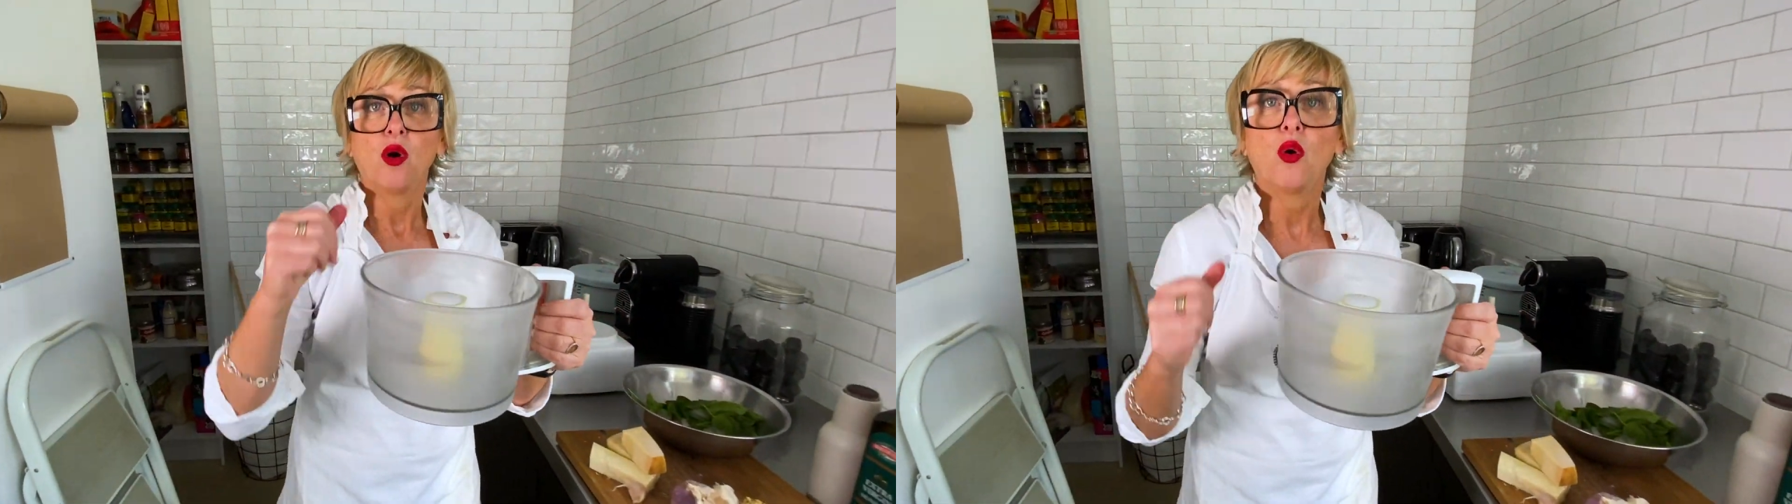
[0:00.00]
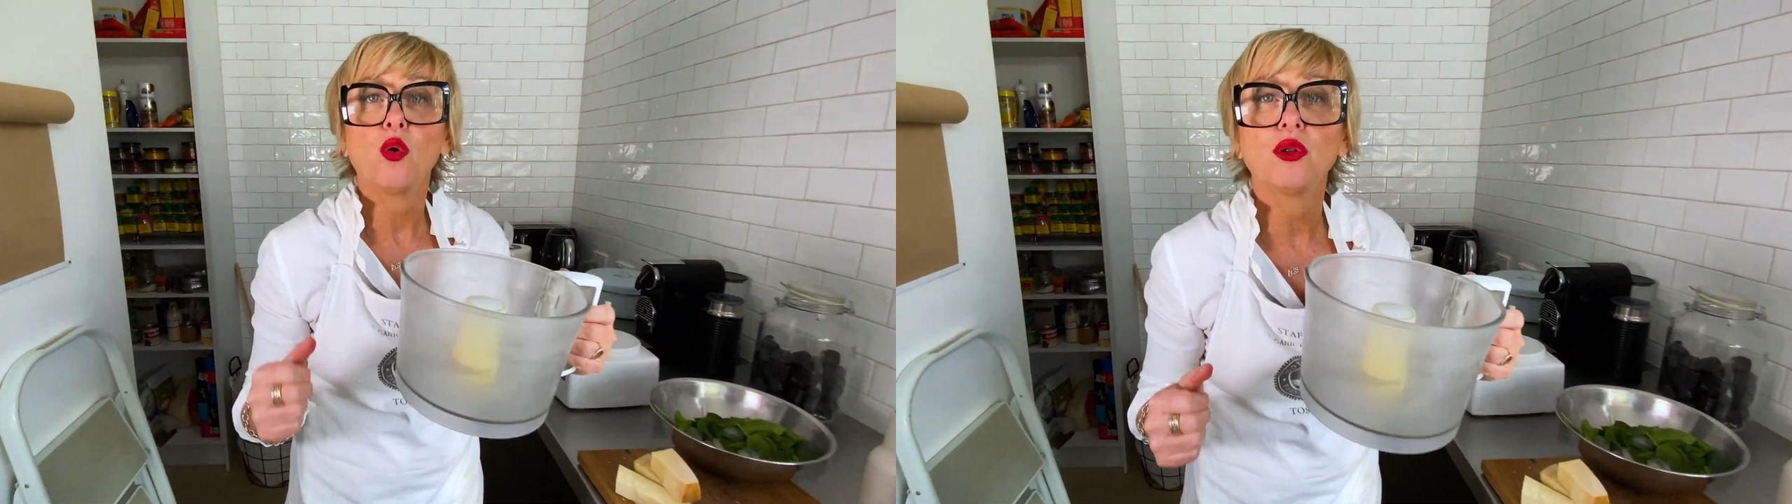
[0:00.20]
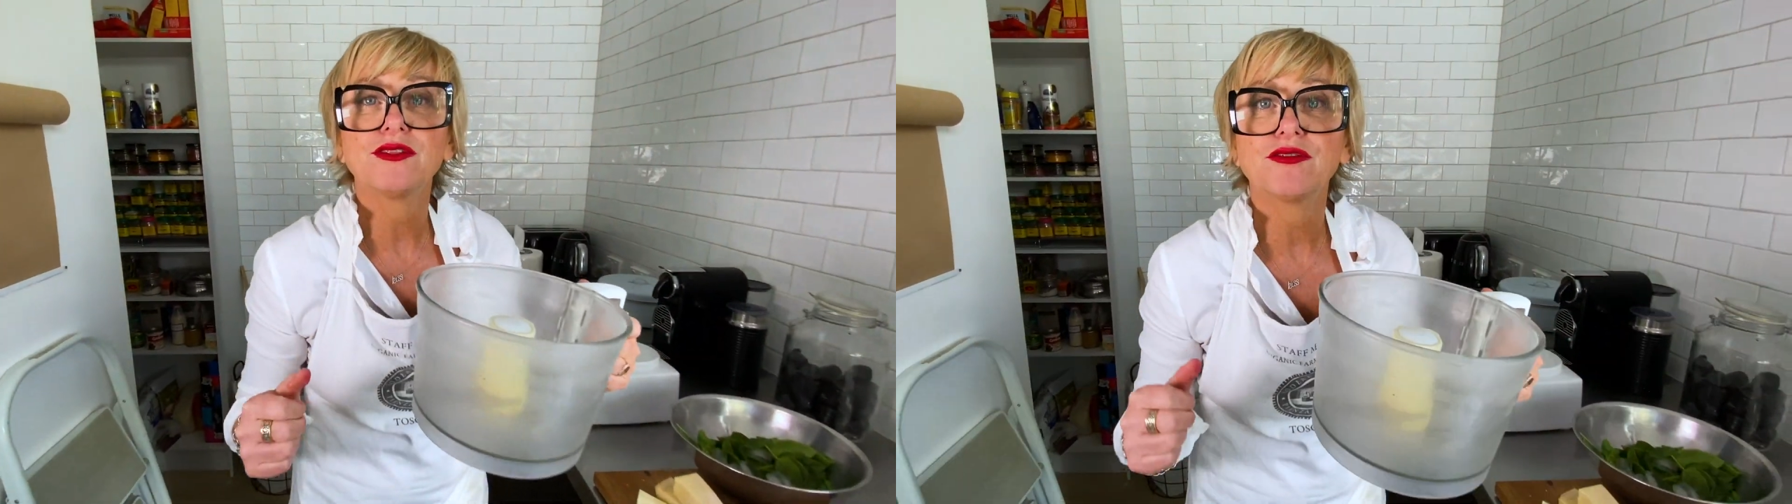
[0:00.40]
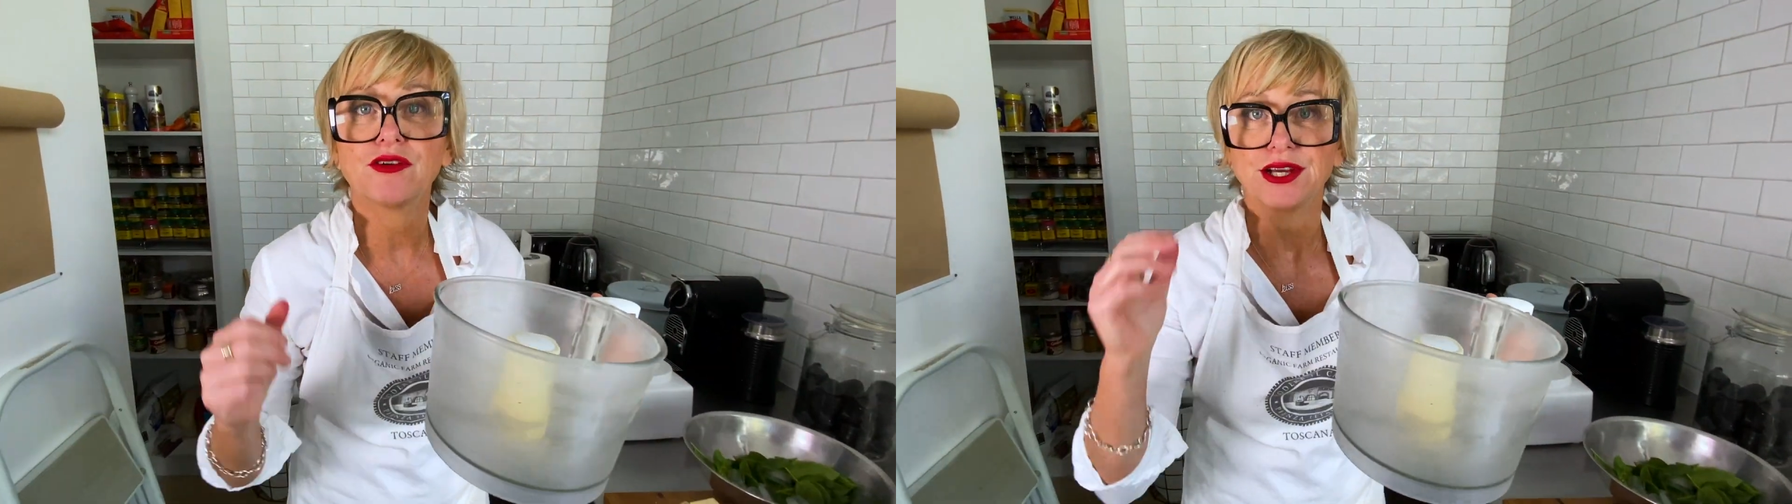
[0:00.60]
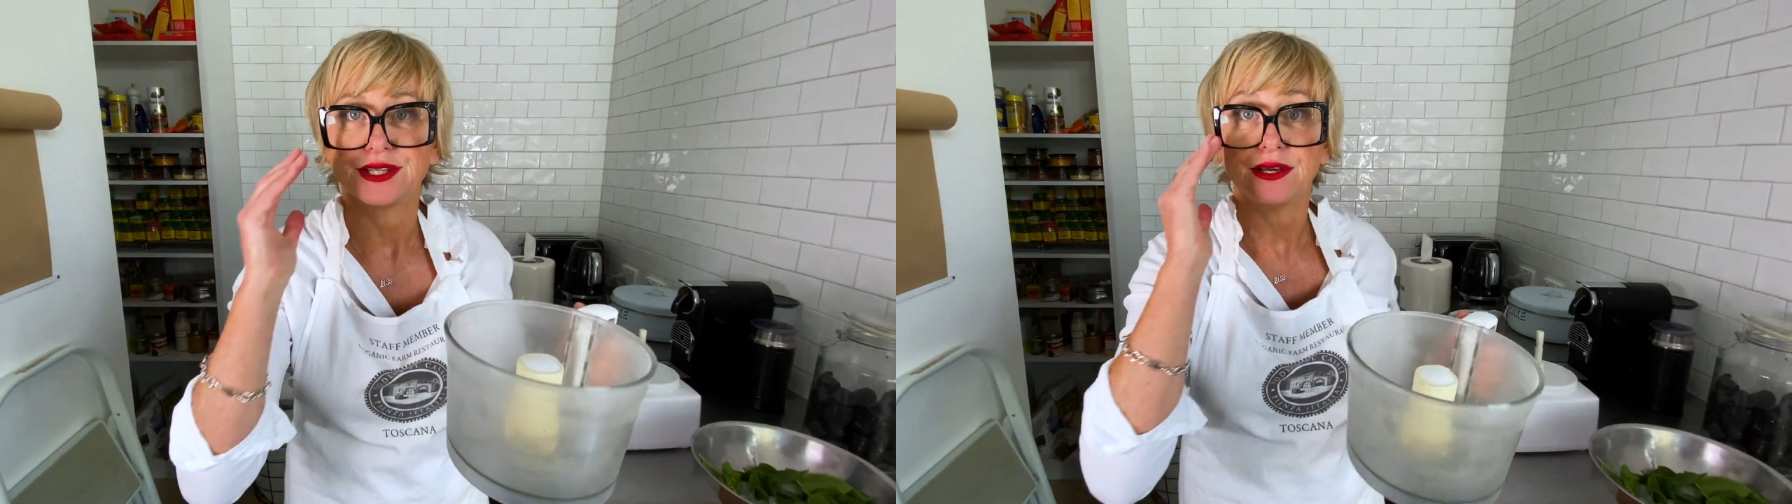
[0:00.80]
all in the
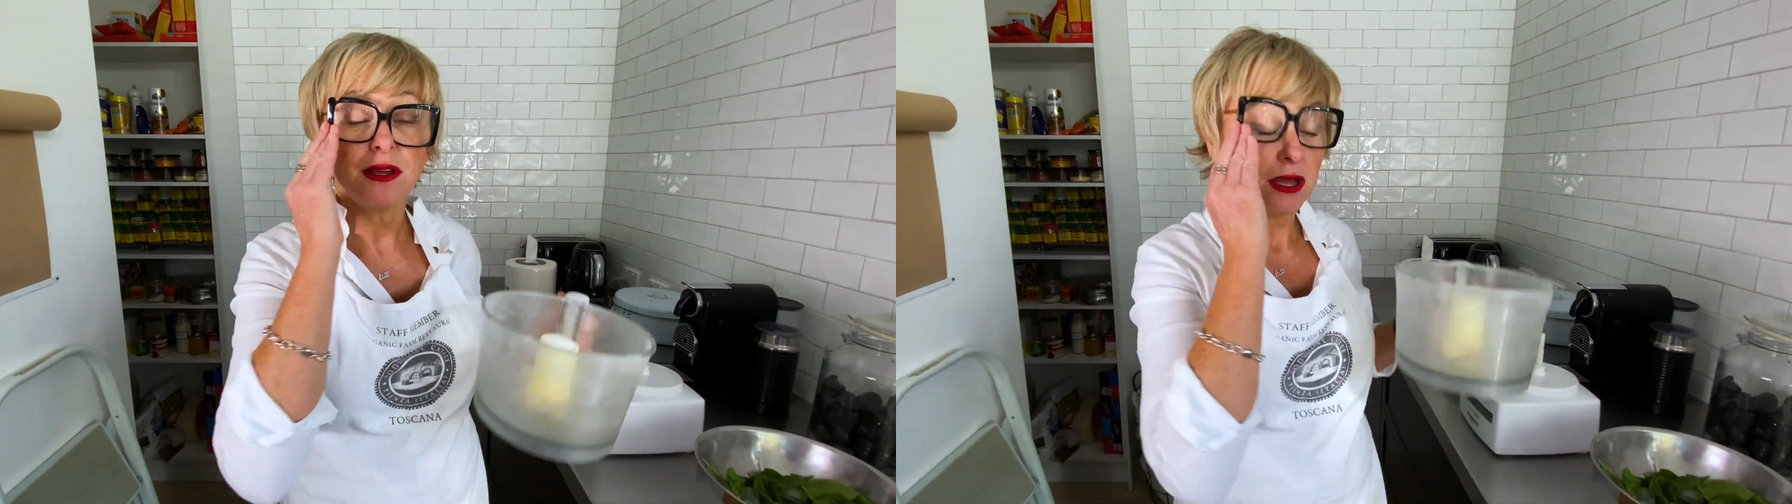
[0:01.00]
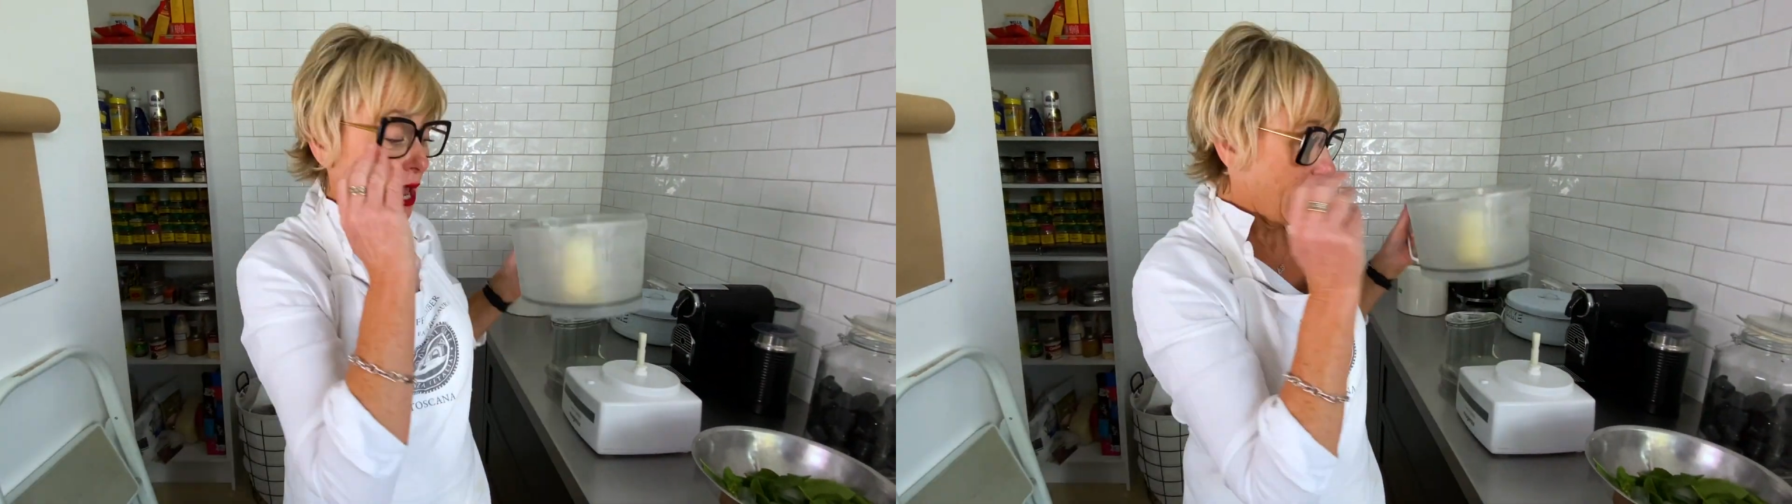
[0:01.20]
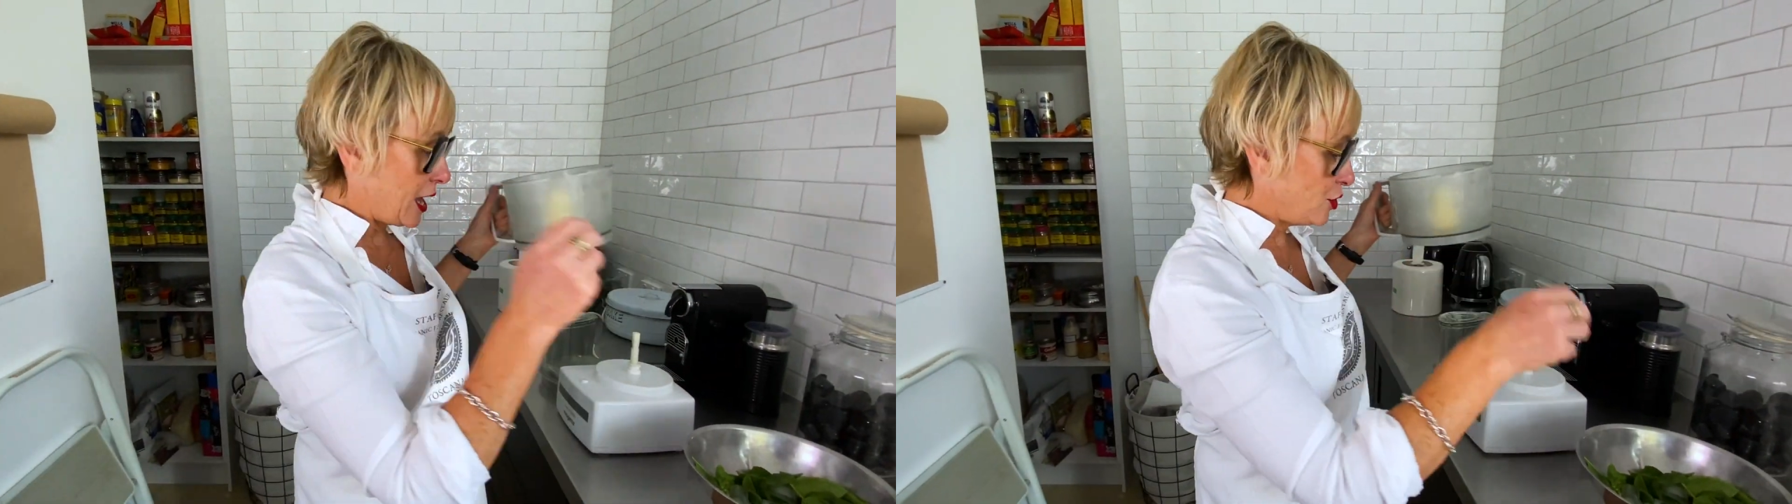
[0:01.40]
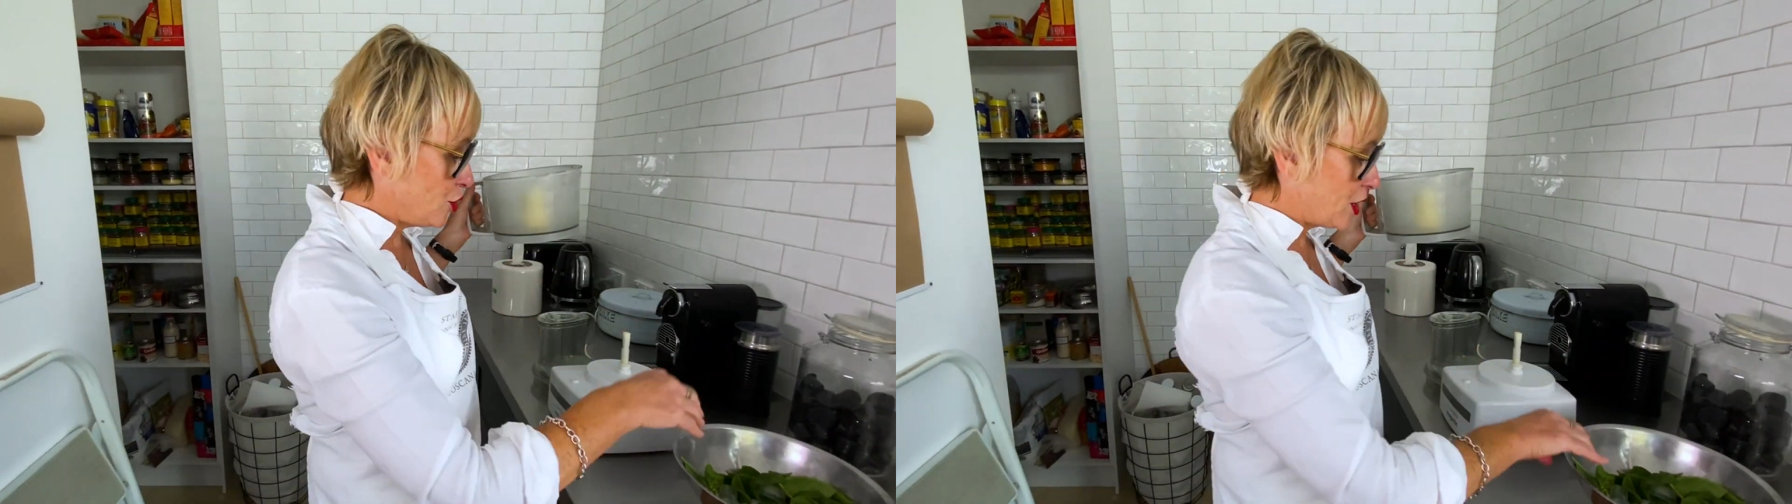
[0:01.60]
freezer and you